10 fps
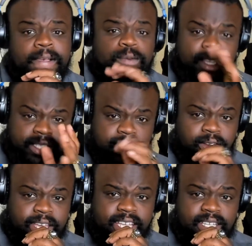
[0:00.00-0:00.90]
We used to see
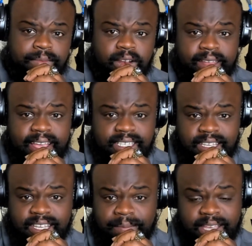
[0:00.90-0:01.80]
little kids up there
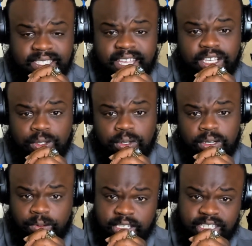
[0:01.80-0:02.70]
dancing, being sexual,
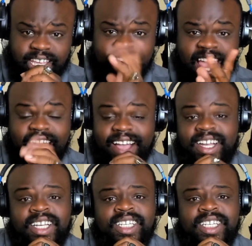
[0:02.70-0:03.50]
and we're just like, yeah.